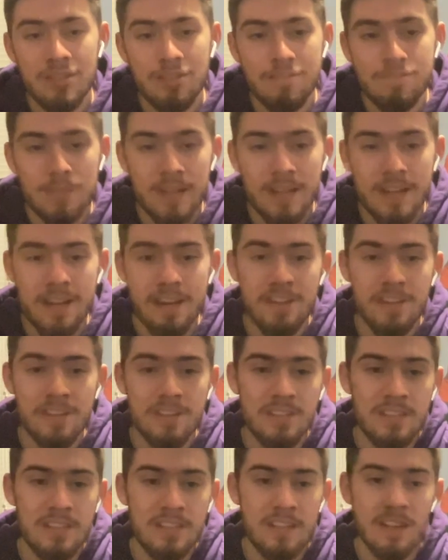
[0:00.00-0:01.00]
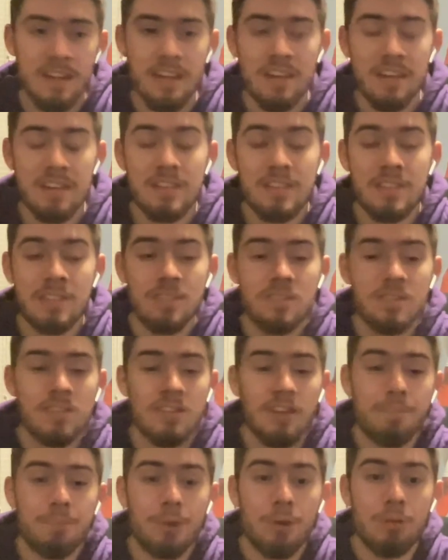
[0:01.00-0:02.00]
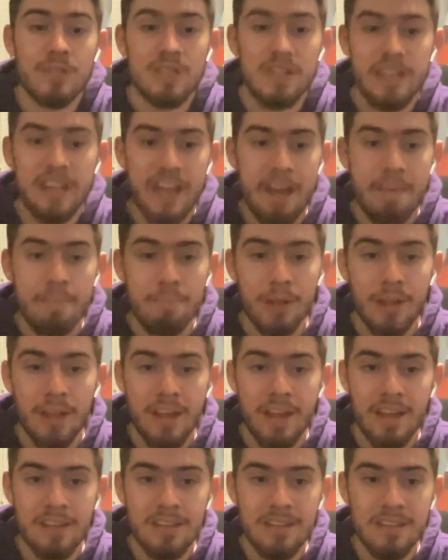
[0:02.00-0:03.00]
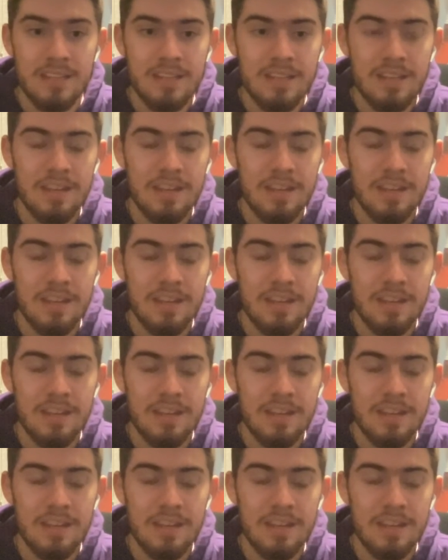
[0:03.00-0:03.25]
to players, to opposing game plans.